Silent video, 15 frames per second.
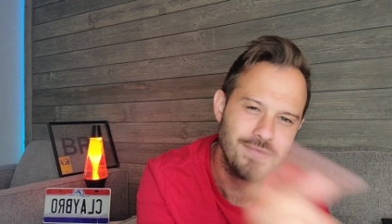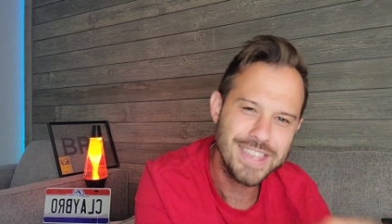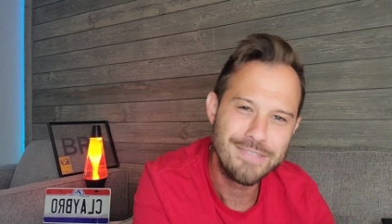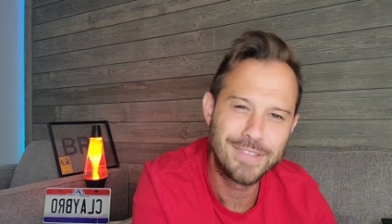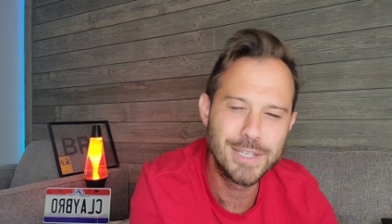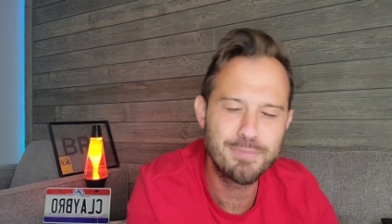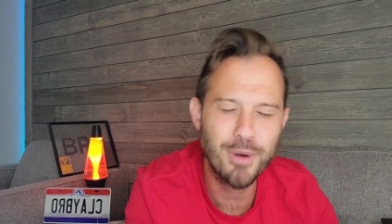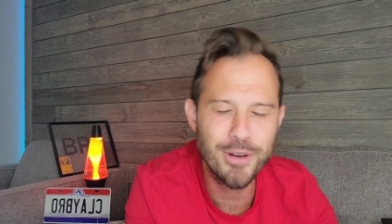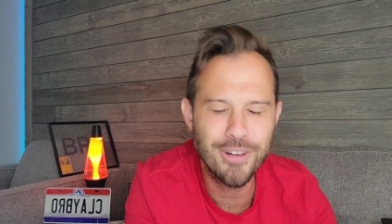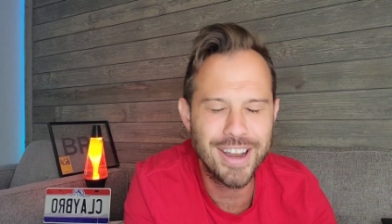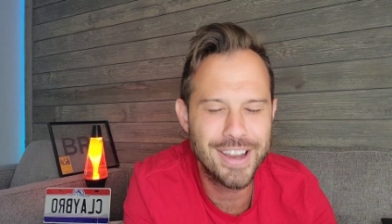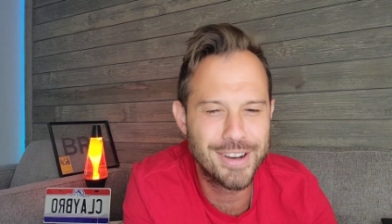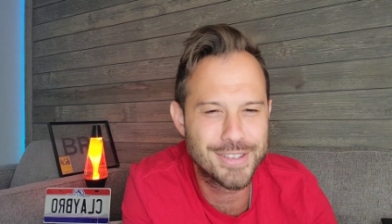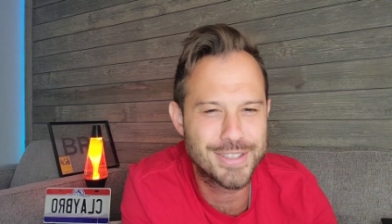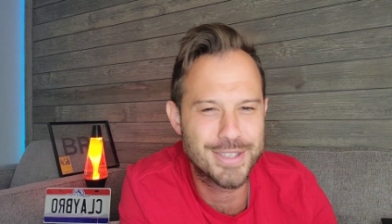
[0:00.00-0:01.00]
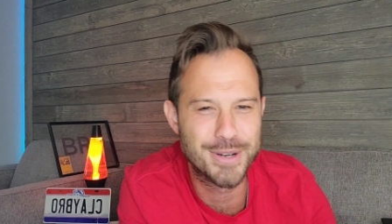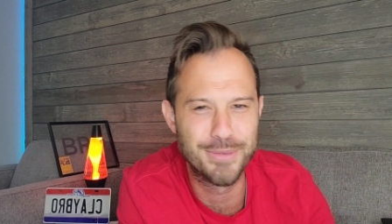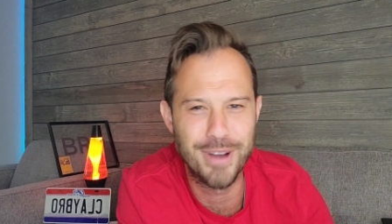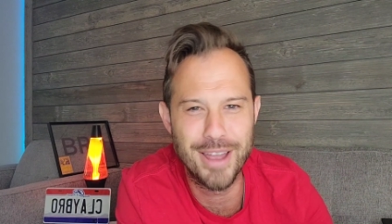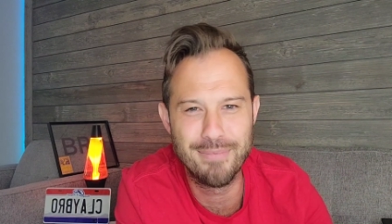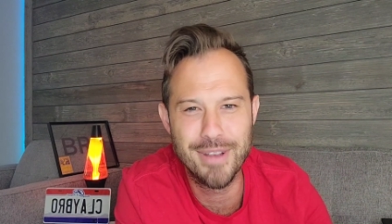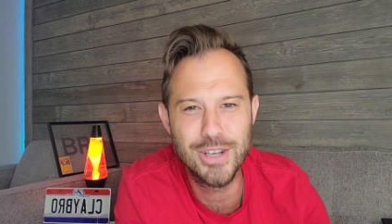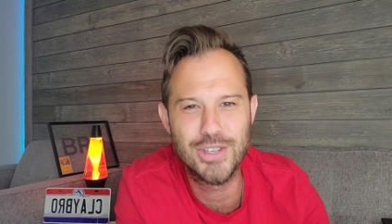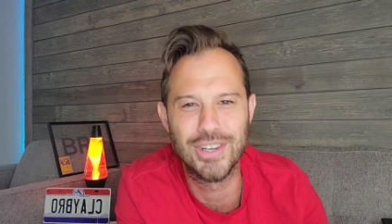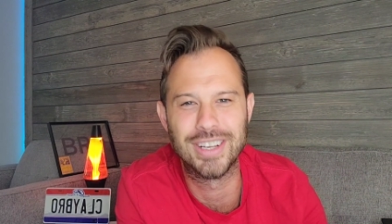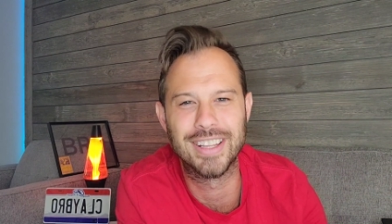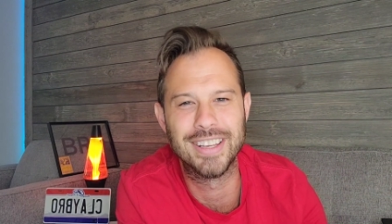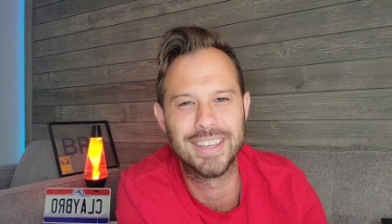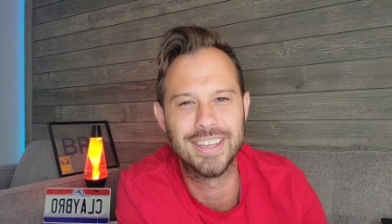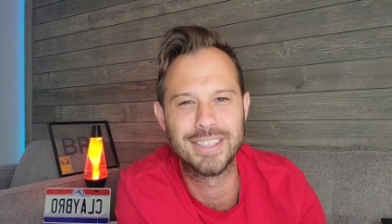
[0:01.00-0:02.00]
If this button right here is still red, make sure to
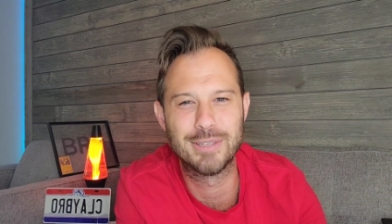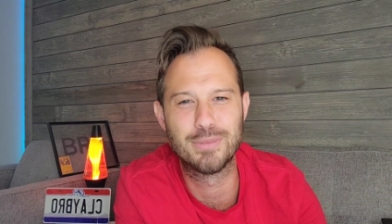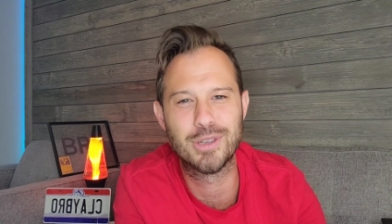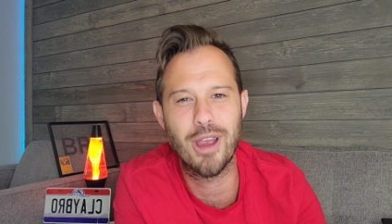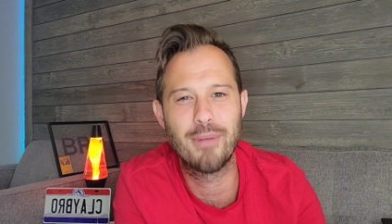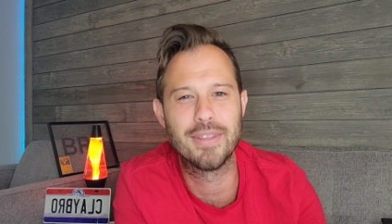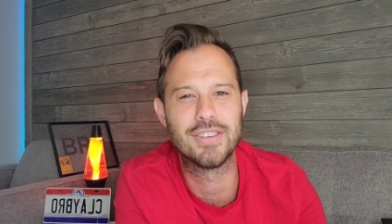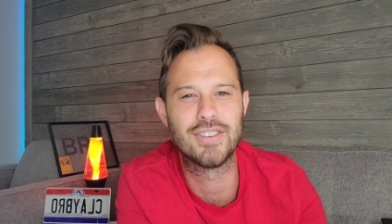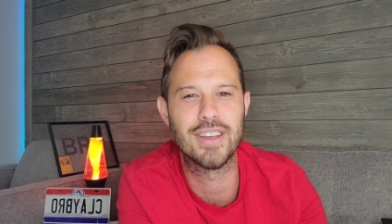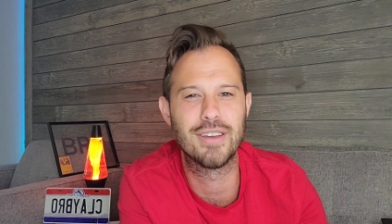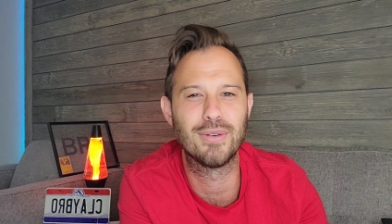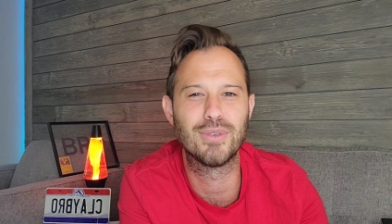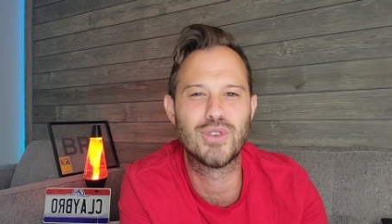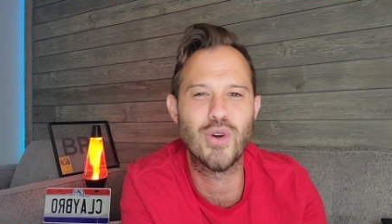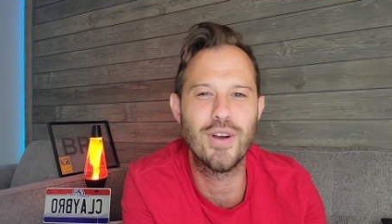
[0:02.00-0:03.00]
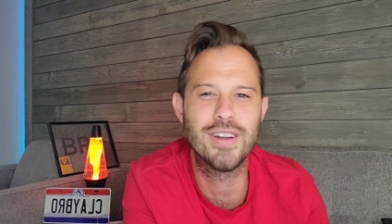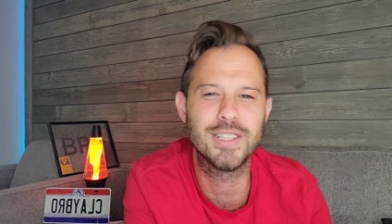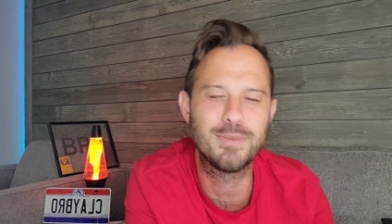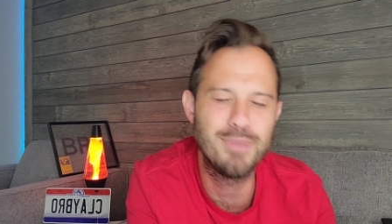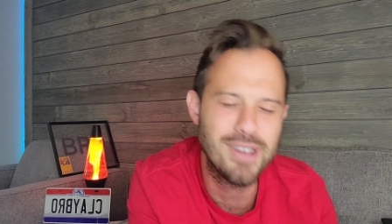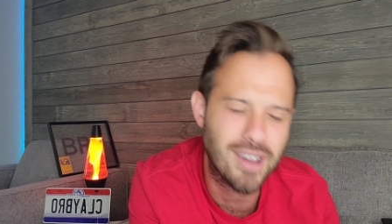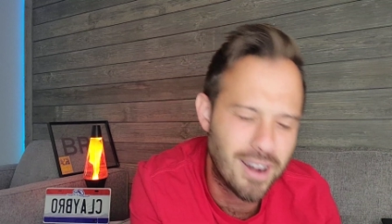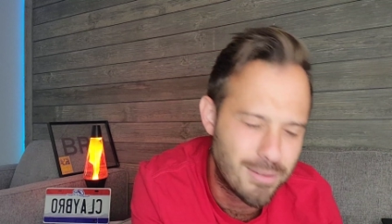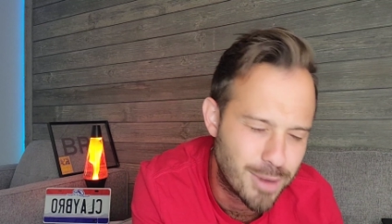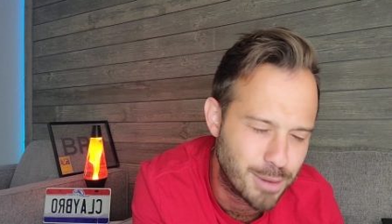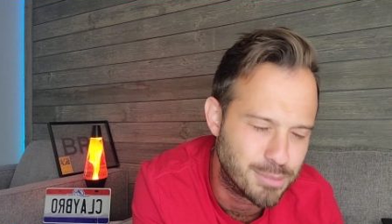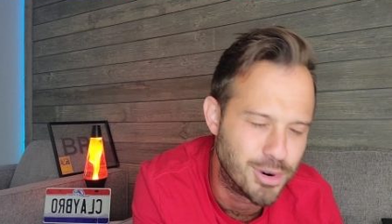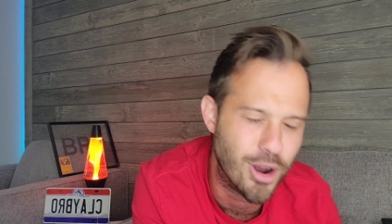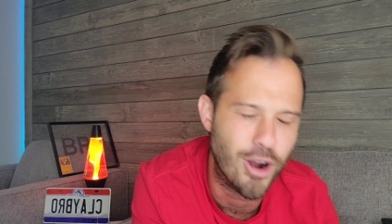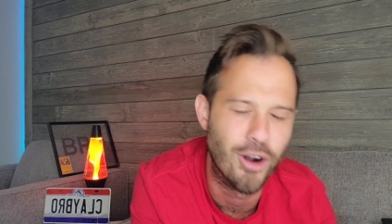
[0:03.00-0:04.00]
click it, subscribe to the channel, join us, become a
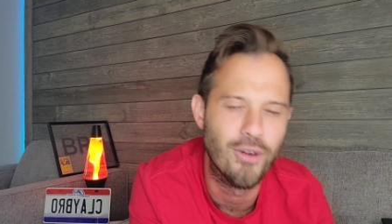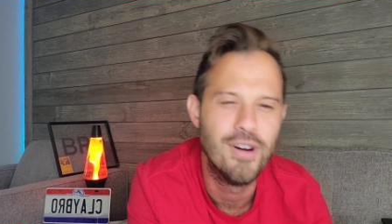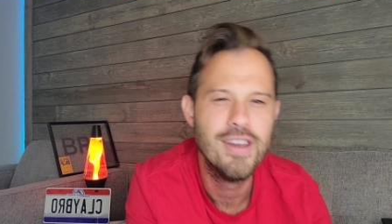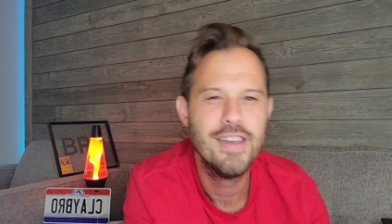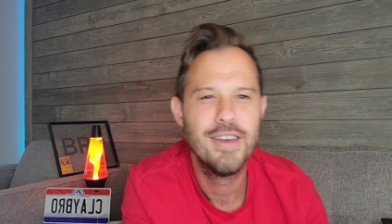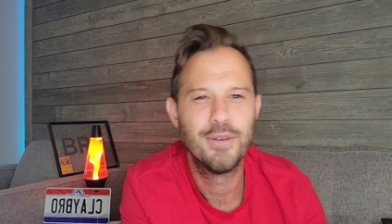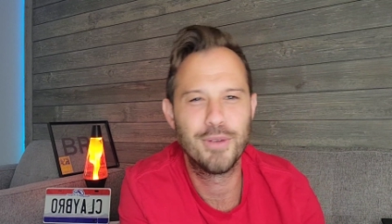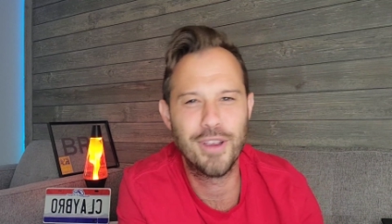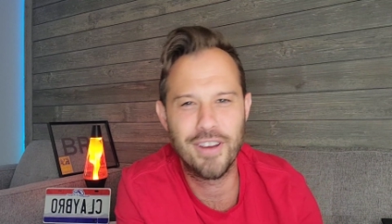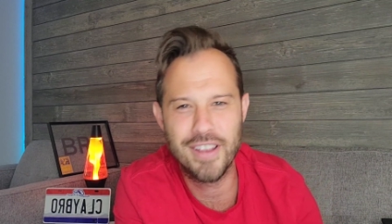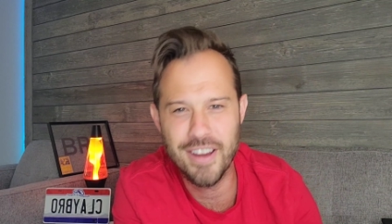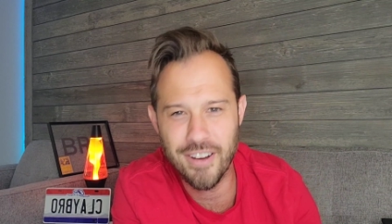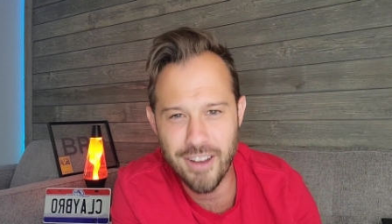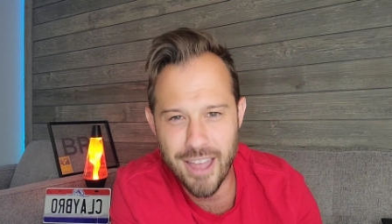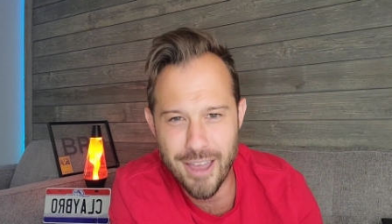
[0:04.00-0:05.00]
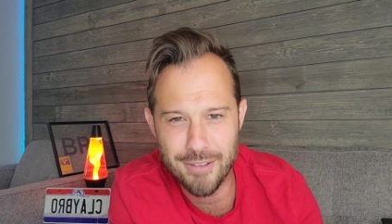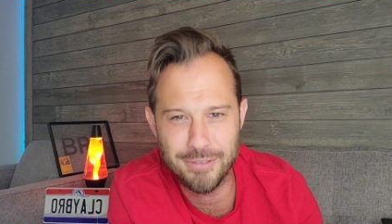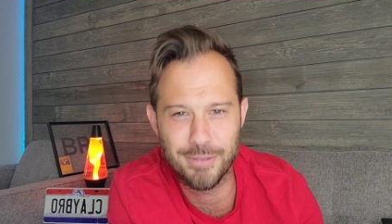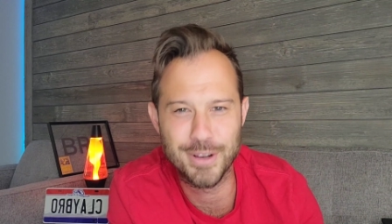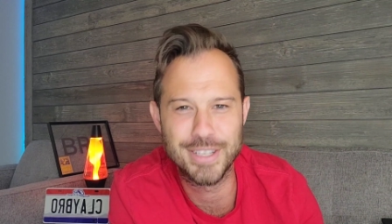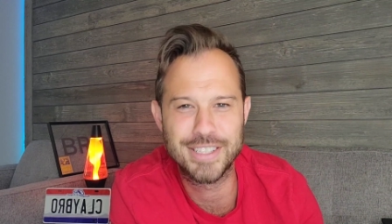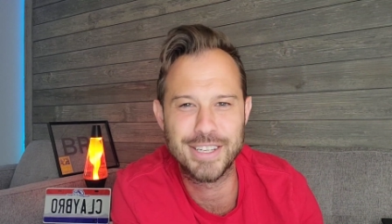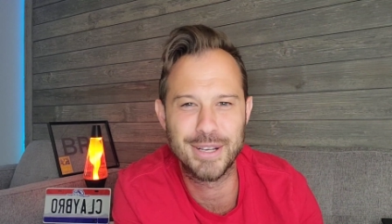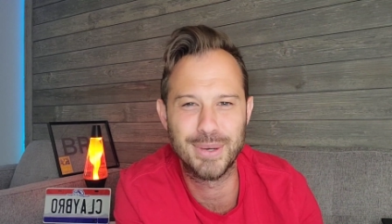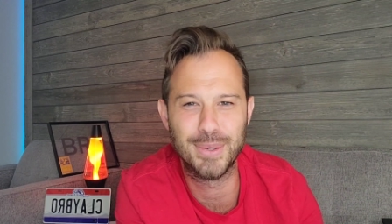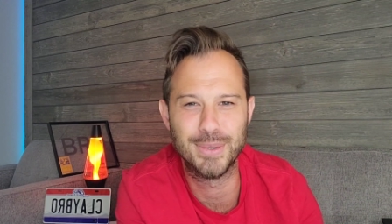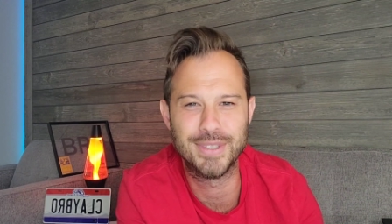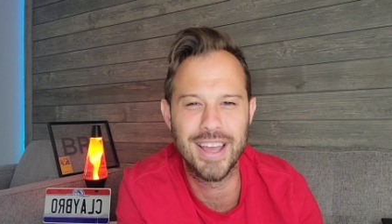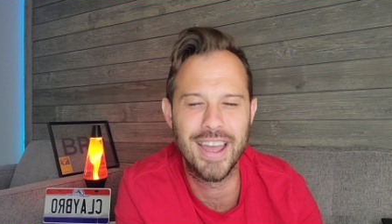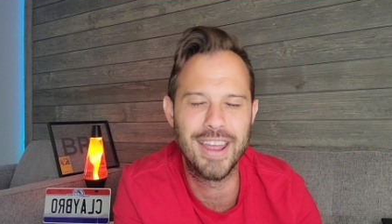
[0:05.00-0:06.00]
bro. We are here every
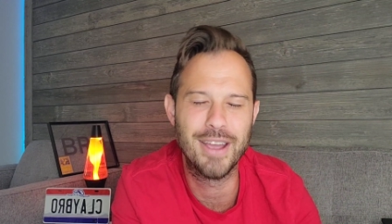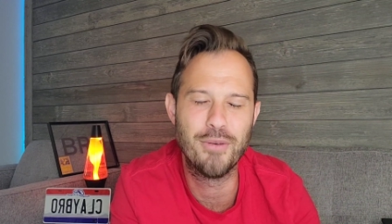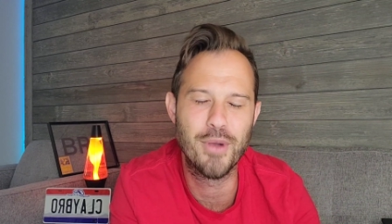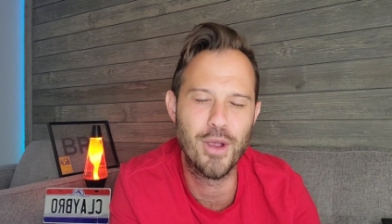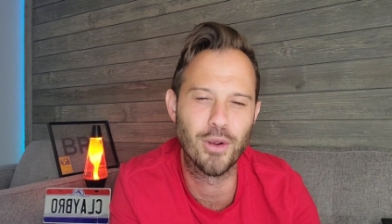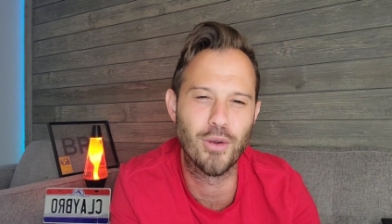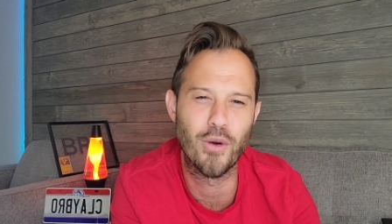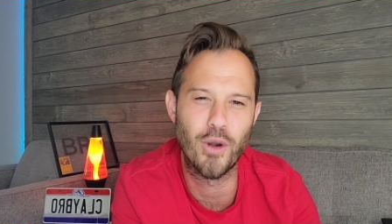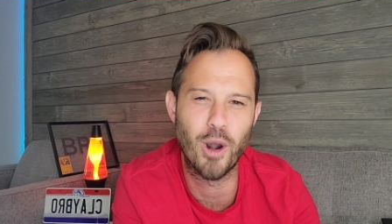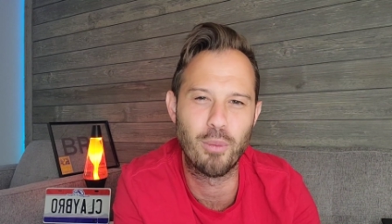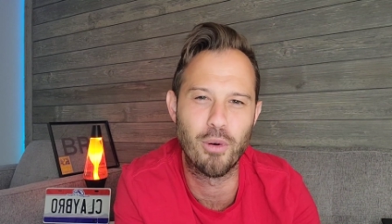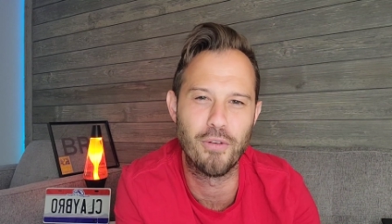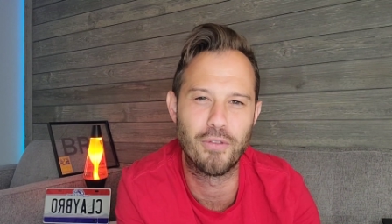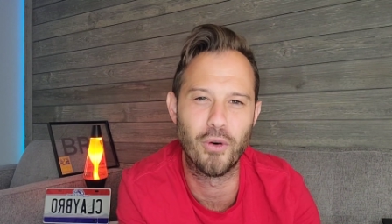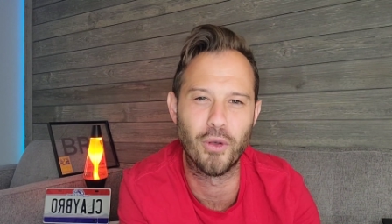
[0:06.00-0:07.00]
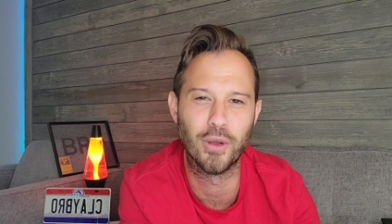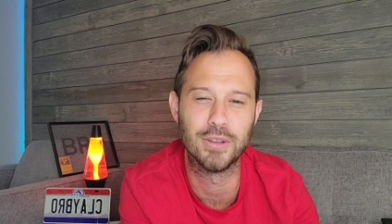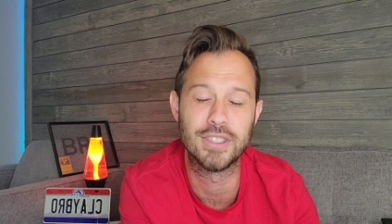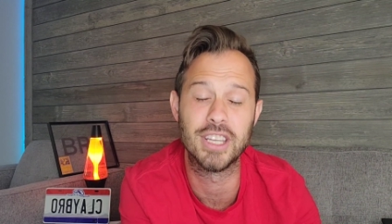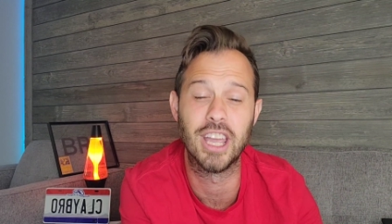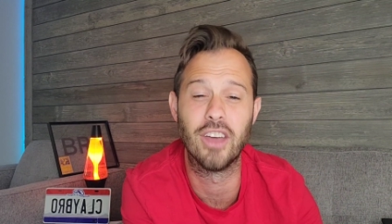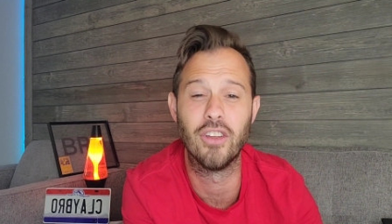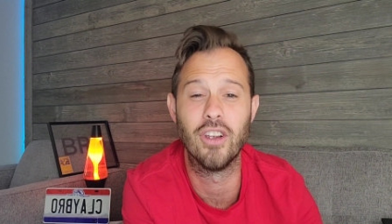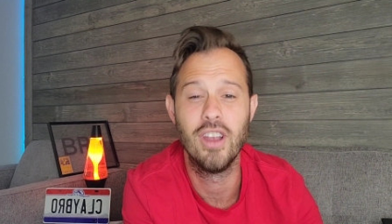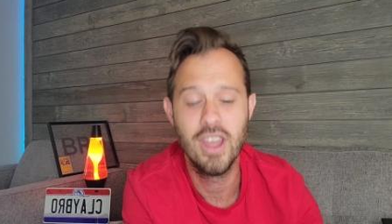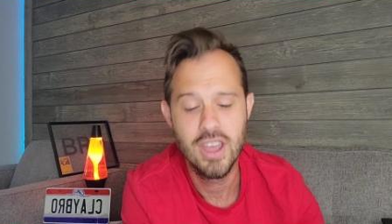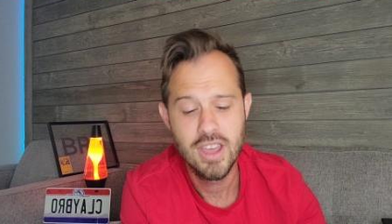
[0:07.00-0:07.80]
single day, and we are growing our portfolios together.